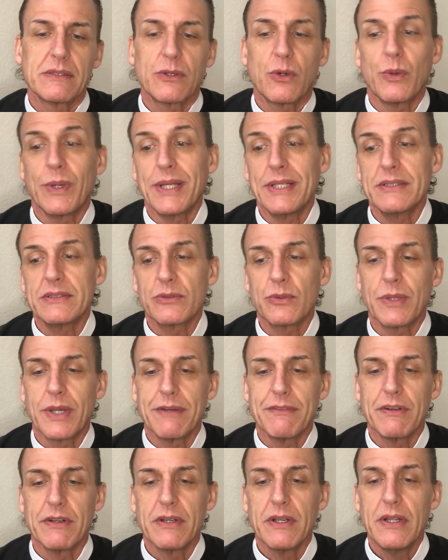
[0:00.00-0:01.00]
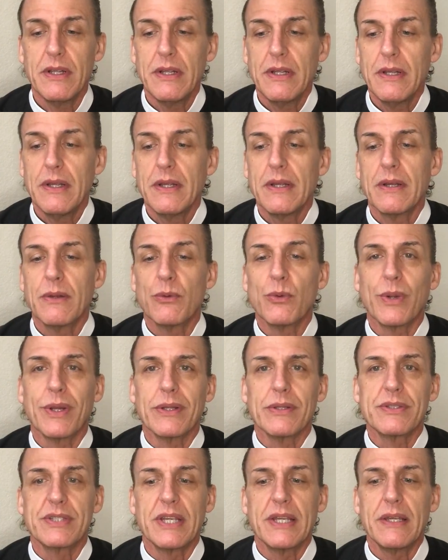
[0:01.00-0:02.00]
queens, whatever,
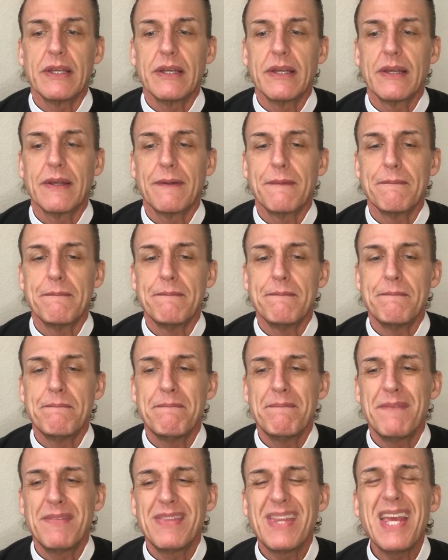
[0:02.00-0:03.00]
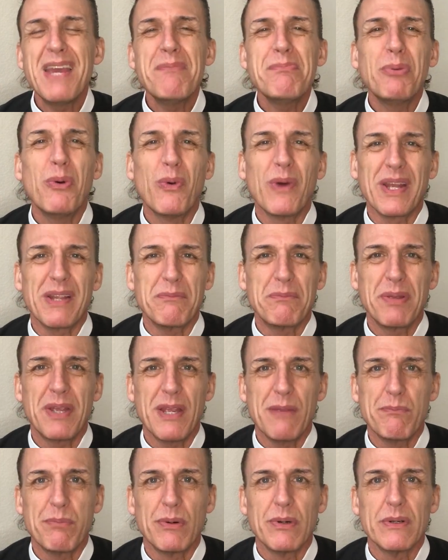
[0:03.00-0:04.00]
royalty. They appoint
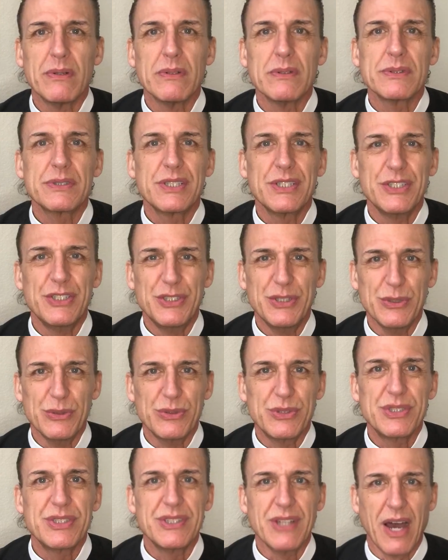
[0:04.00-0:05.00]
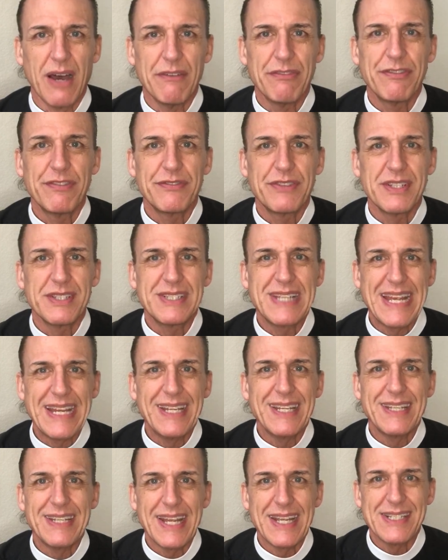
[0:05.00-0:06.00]
people to do stuff, to
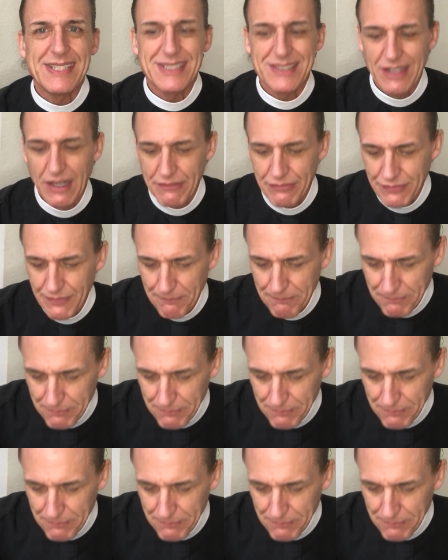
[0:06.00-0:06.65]
day-to-day -day stuff.